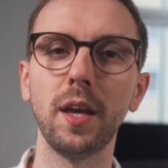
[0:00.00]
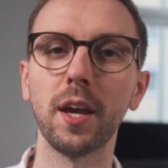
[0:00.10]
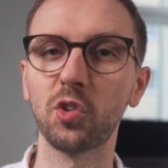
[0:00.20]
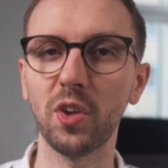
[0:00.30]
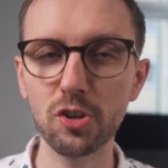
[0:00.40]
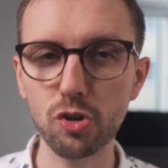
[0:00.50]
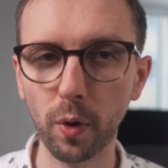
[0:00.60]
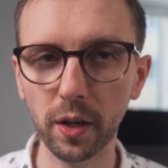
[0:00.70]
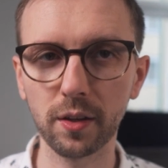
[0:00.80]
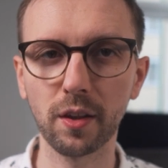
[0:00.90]

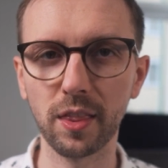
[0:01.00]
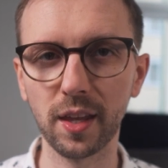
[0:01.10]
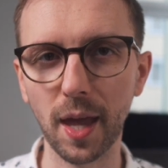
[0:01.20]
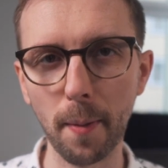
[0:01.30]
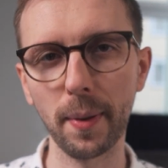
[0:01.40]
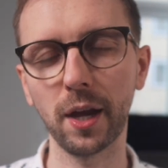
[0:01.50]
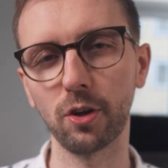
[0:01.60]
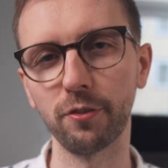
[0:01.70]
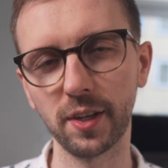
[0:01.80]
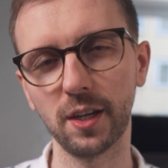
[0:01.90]
exaggerating the impact
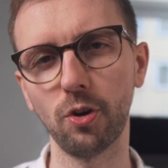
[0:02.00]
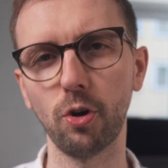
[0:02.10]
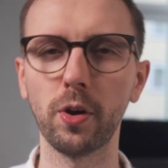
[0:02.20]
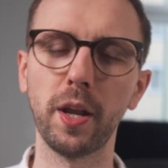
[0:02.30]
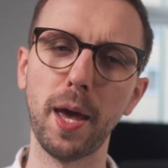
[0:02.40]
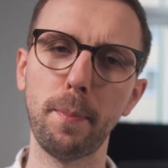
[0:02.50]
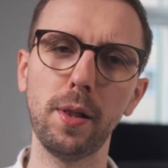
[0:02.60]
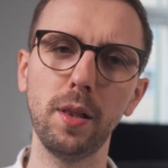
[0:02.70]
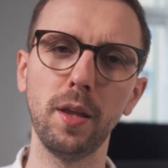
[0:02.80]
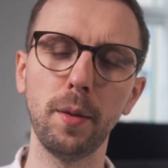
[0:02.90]
of TikTok and
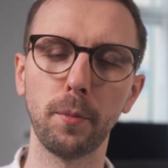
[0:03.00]
Apple,